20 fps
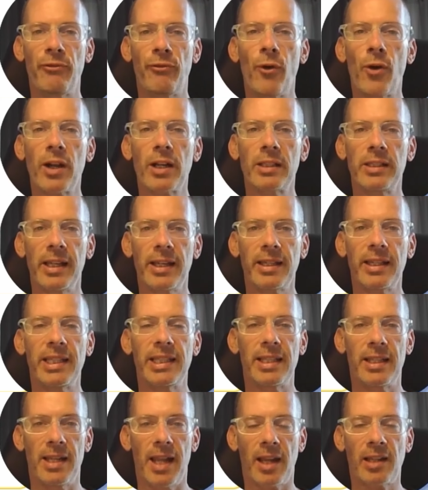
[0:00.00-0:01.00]
clicking
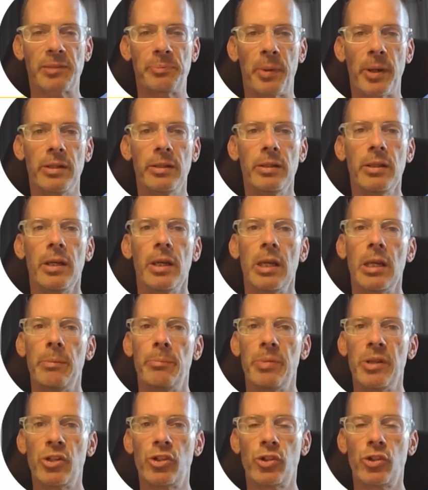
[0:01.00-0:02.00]
the next button,
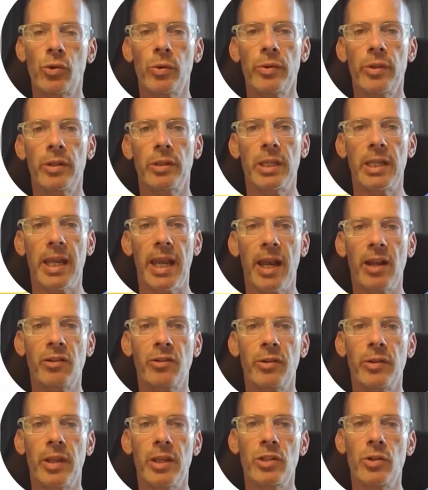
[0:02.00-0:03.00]
be sure that the answer
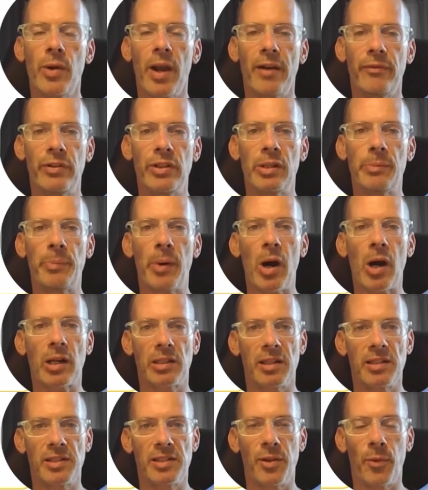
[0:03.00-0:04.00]
that you have in the box
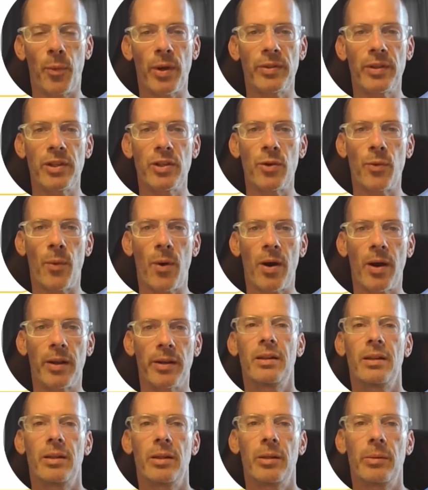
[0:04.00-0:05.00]
is the one that you want.
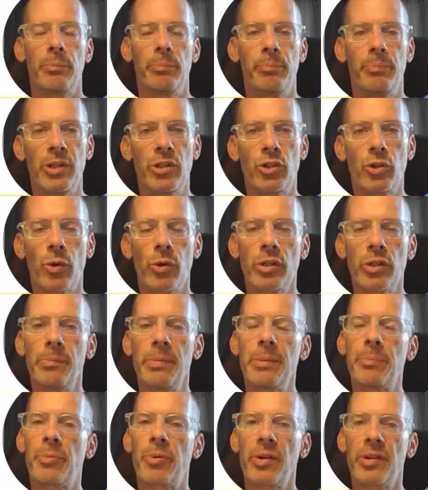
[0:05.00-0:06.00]
Be sure to be
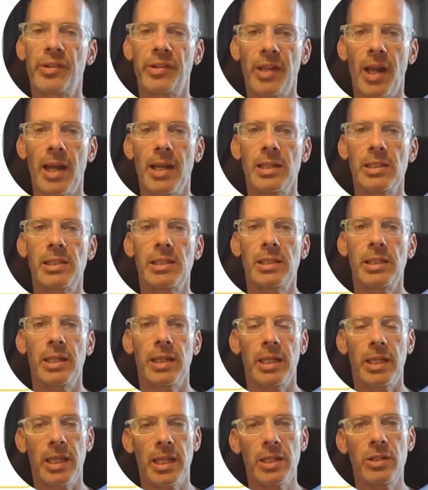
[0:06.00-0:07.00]
precise
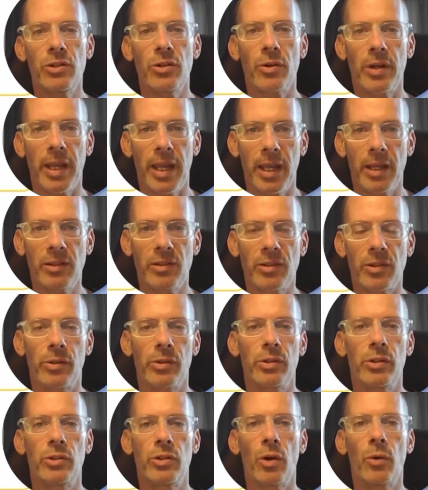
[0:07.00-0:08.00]
in your answer.
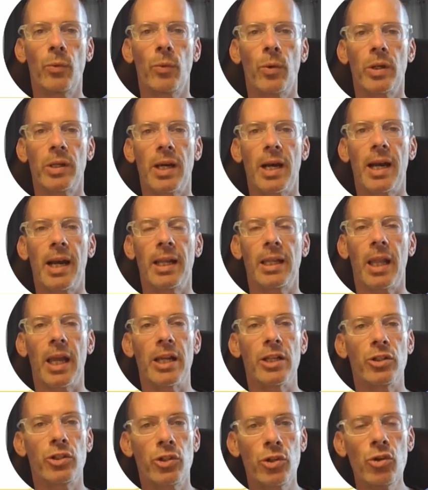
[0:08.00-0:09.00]
You don't want to
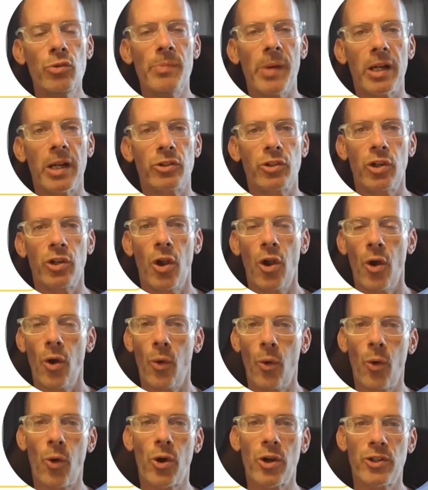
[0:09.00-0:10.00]
highlight too much
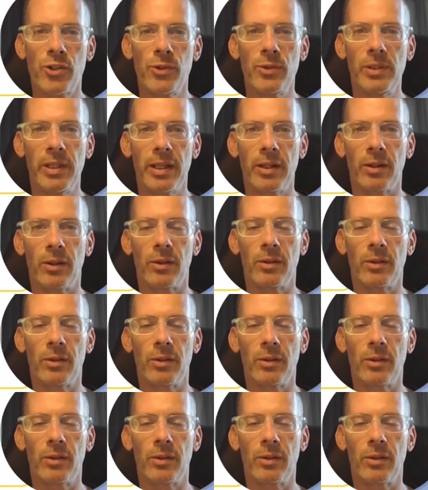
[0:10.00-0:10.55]
or too little.